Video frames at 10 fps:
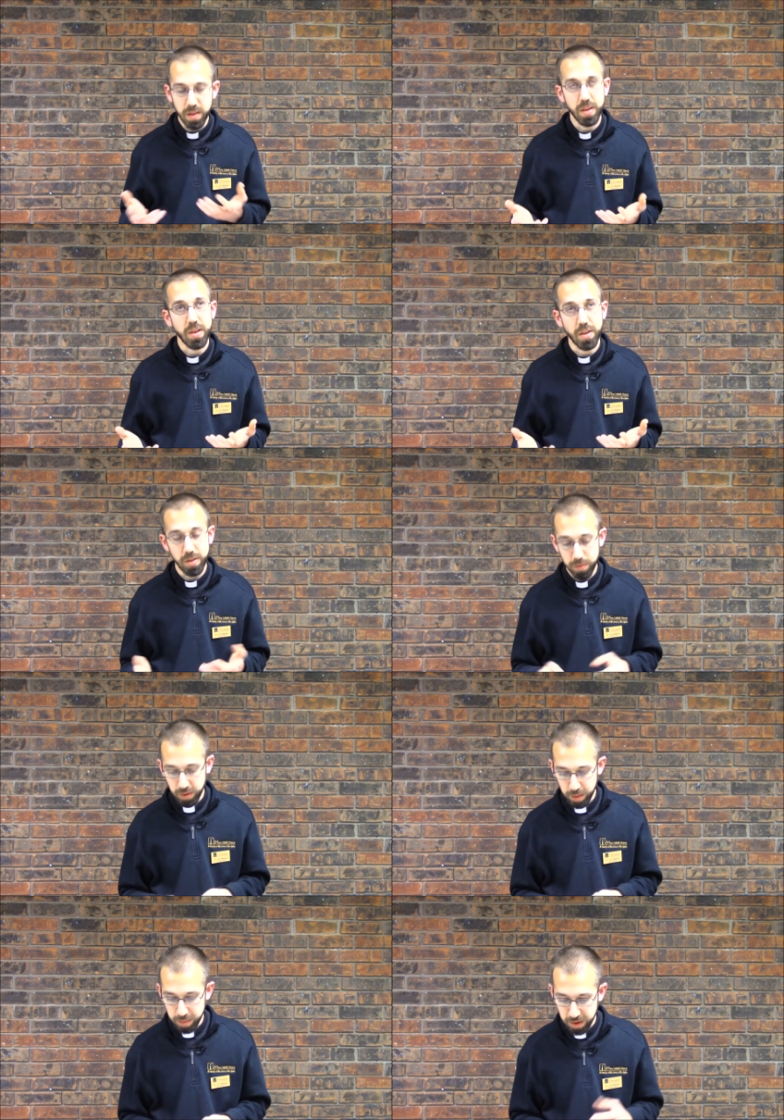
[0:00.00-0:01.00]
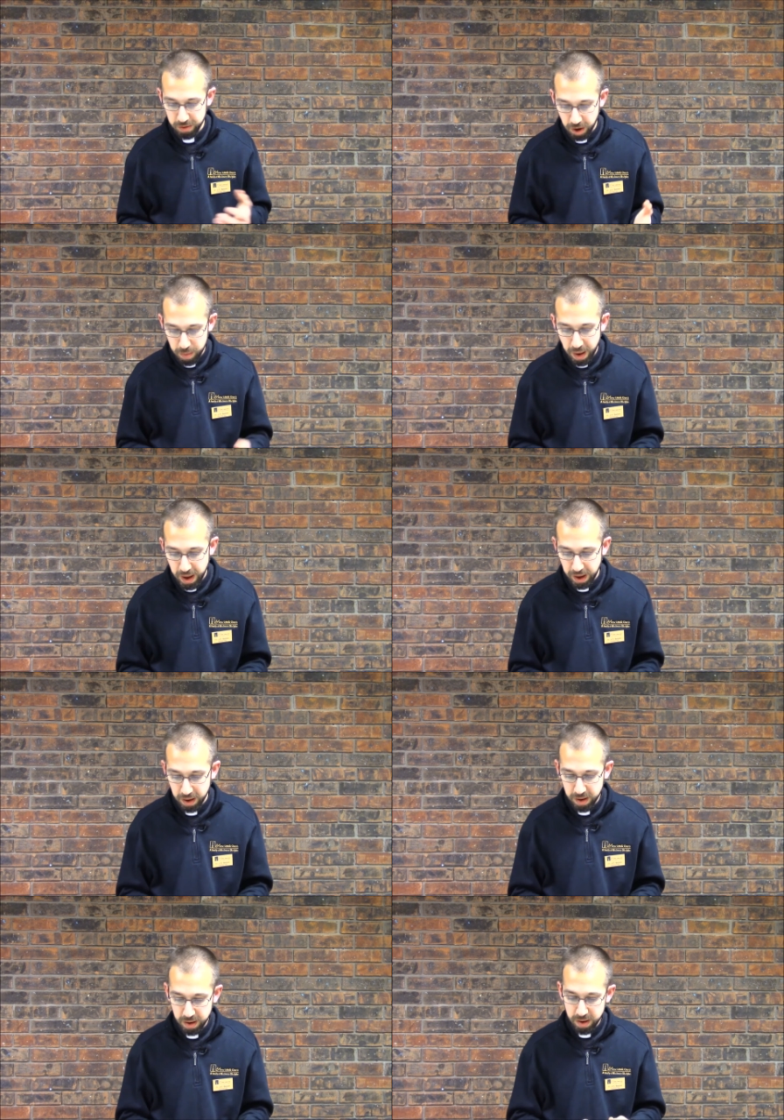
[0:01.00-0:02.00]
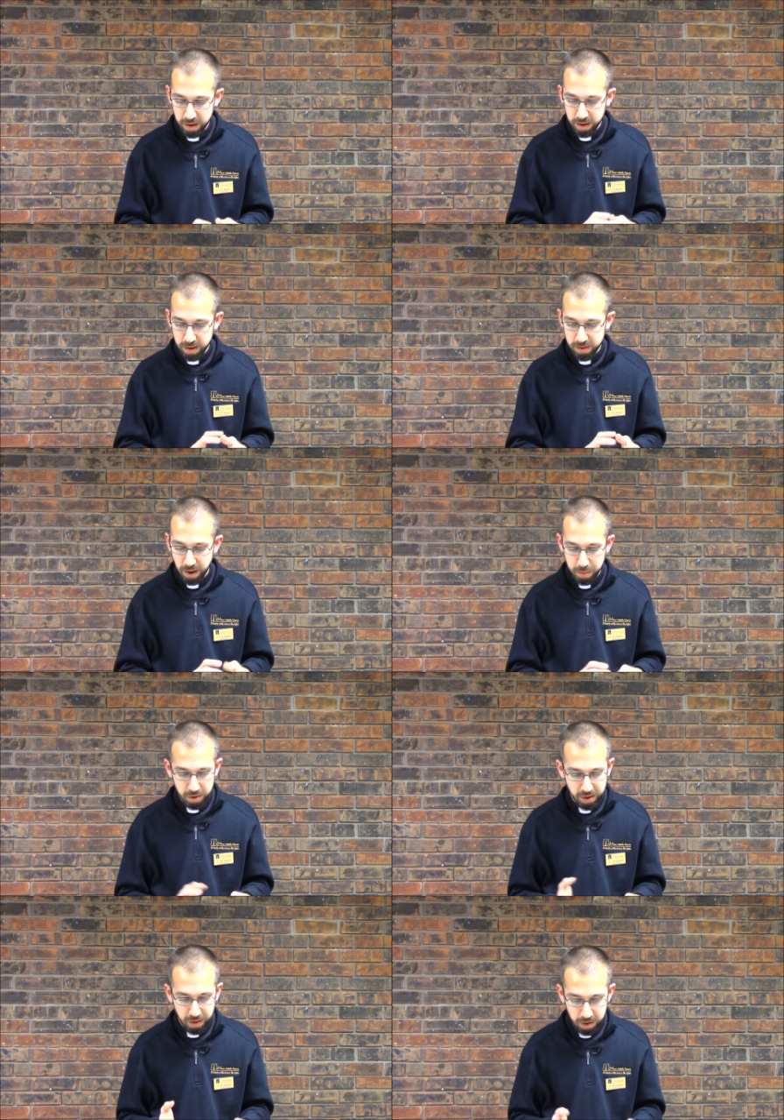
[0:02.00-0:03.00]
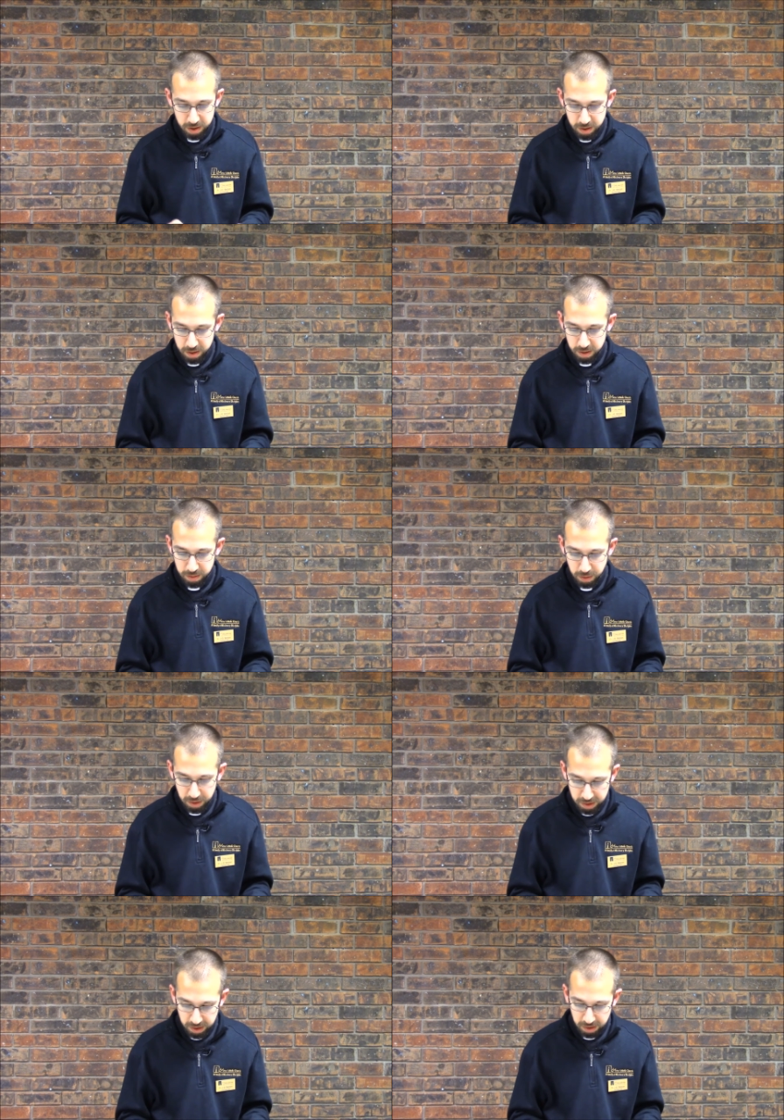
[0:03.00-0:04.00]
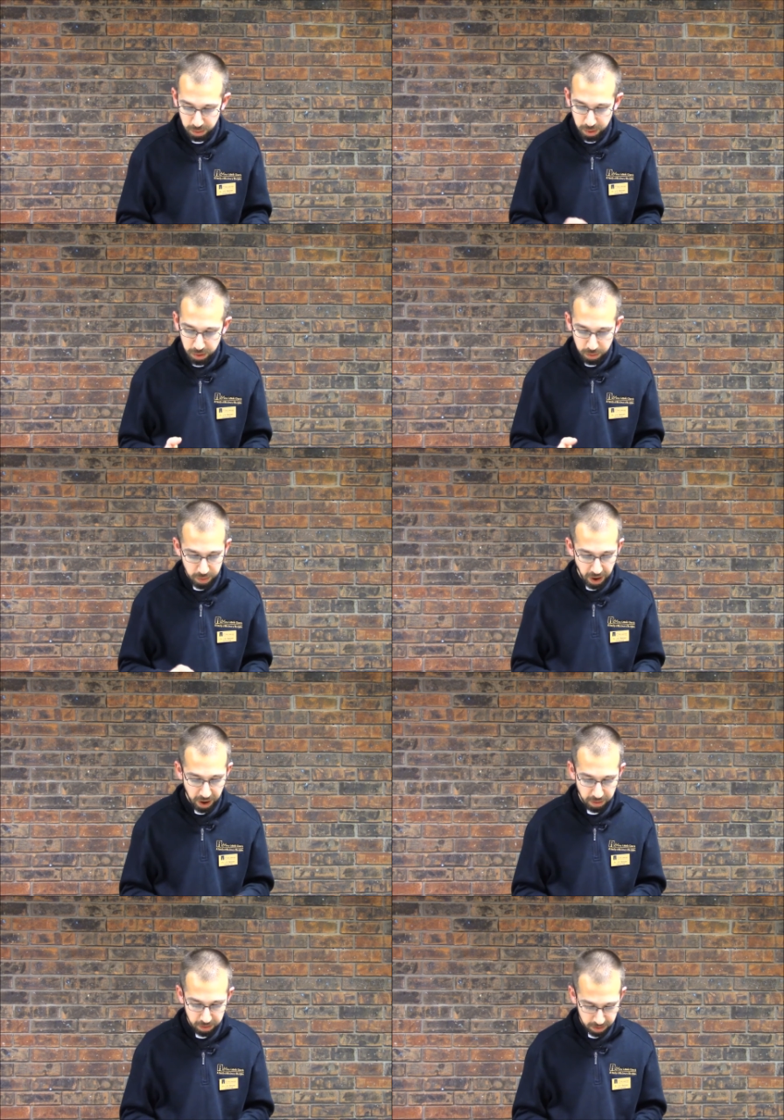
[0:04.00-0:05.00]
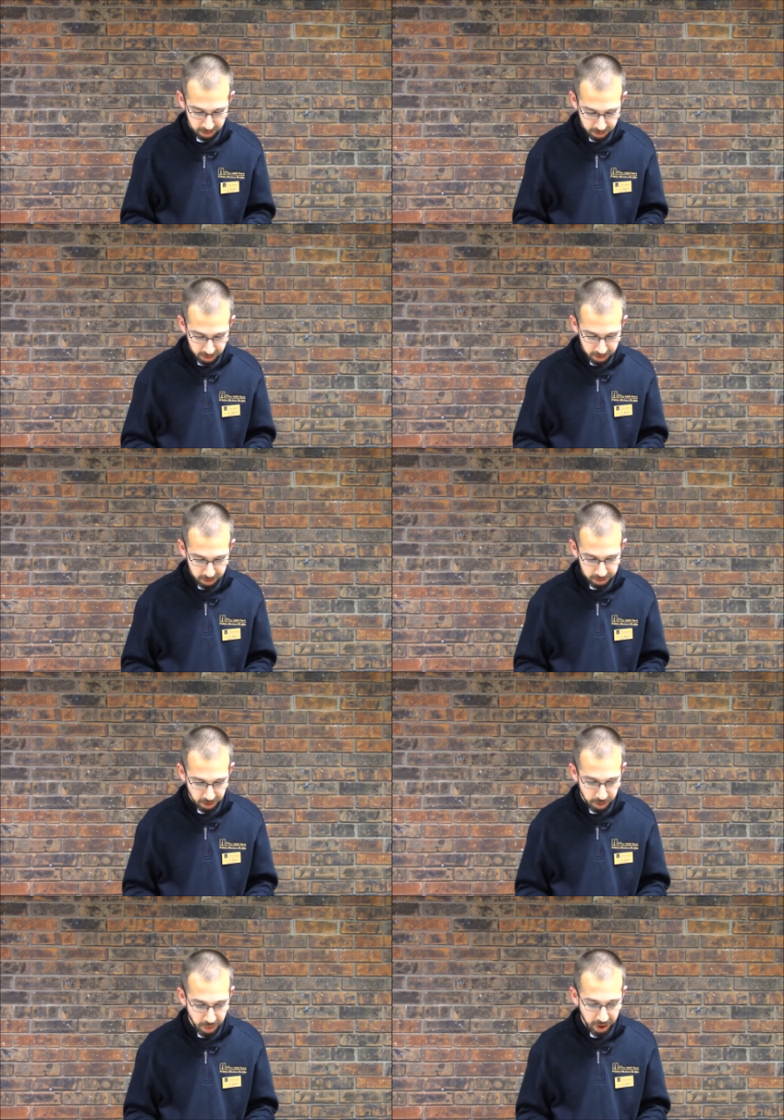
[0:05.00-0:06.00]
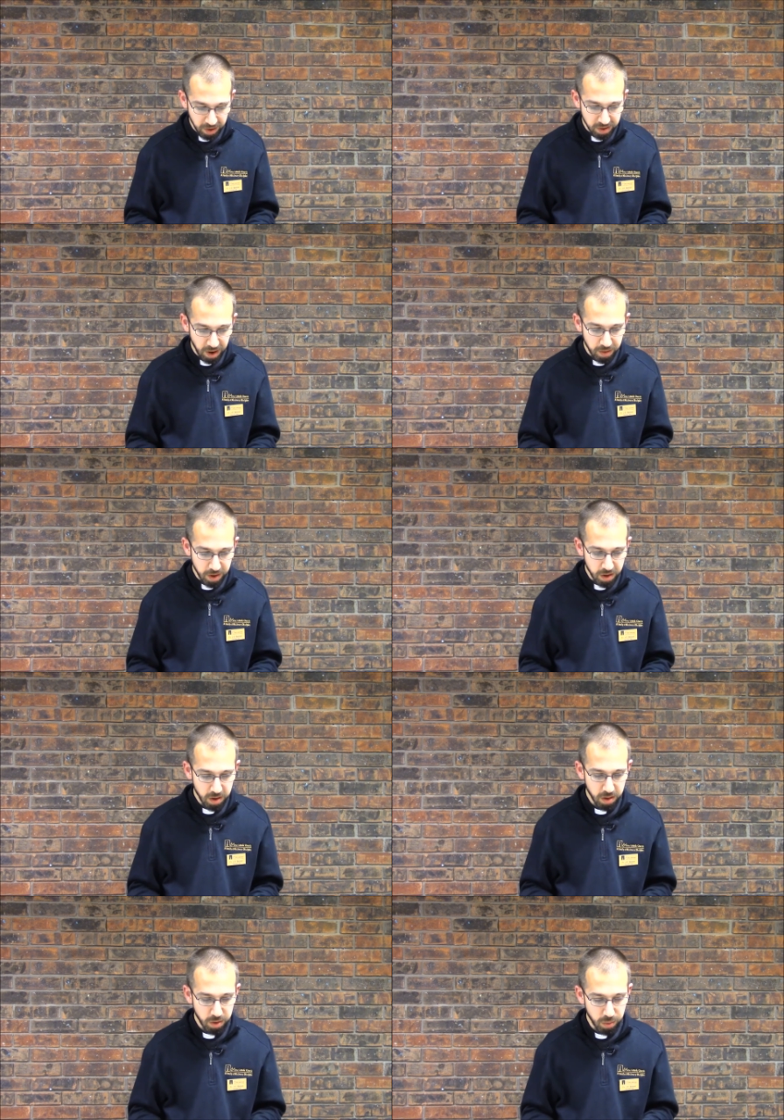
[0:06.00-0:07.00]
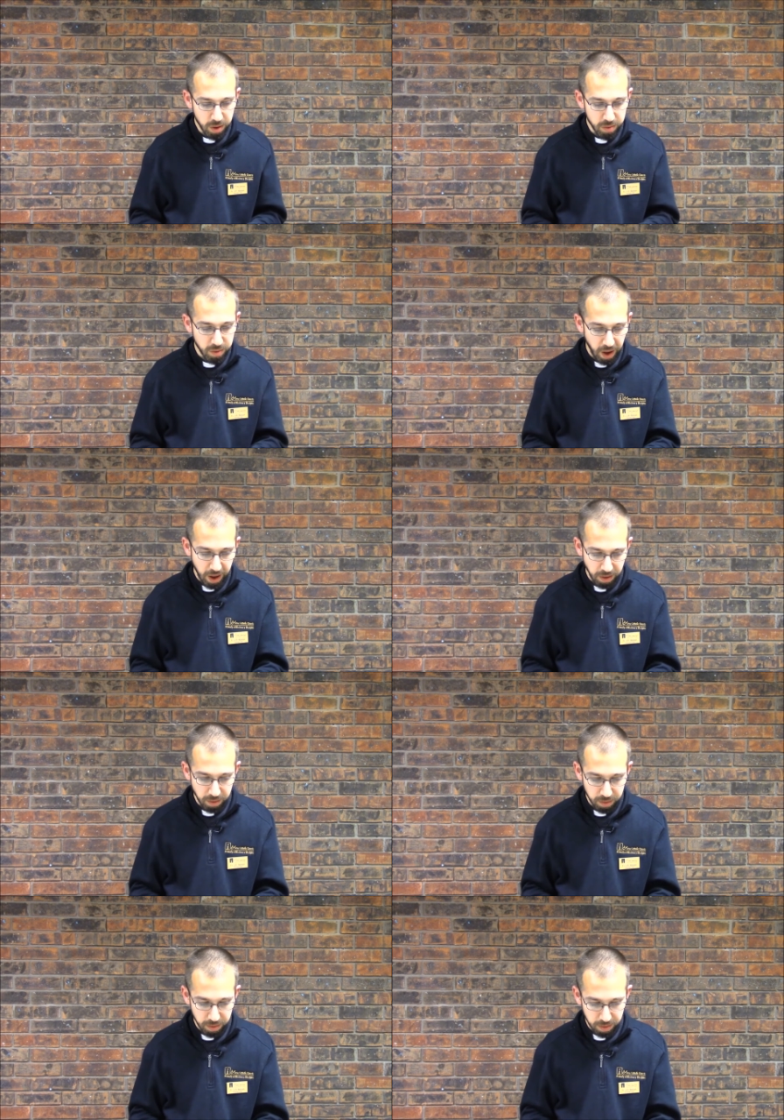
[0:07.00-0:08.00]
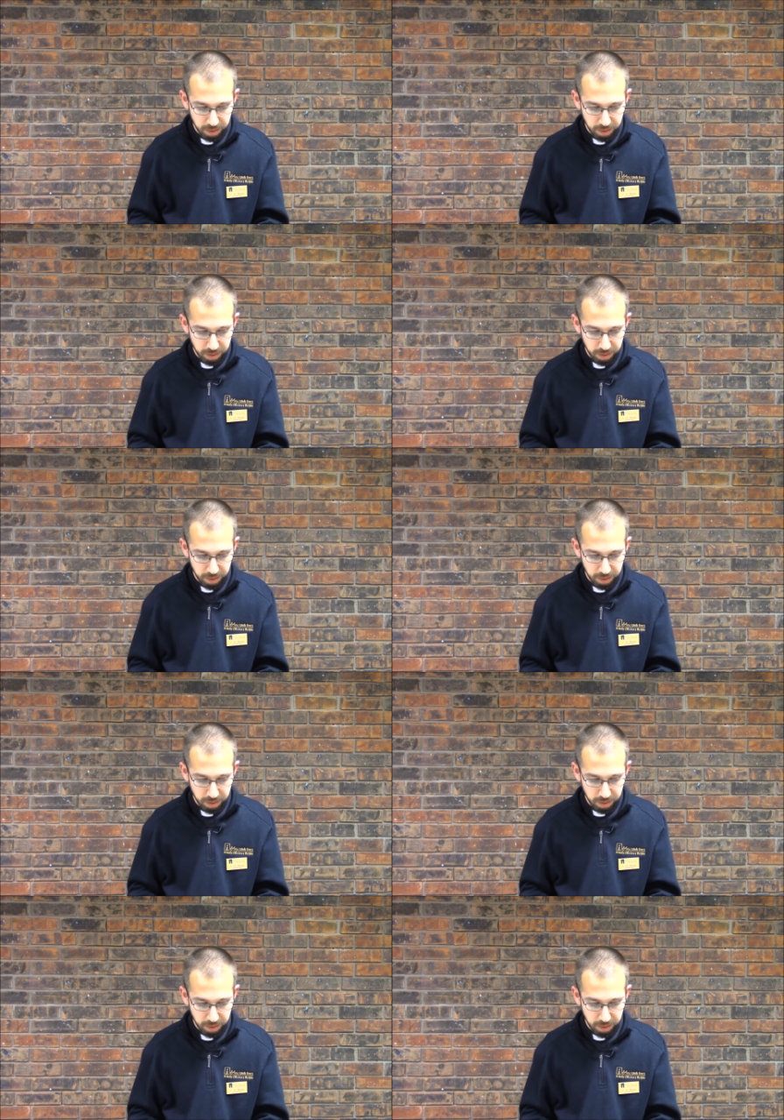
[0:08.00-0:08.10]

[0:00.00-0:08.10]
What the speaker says: Let's also flip to Jeremiah, chapter 7, verses 3 through 5. Jeremiah 7, 3 to 5.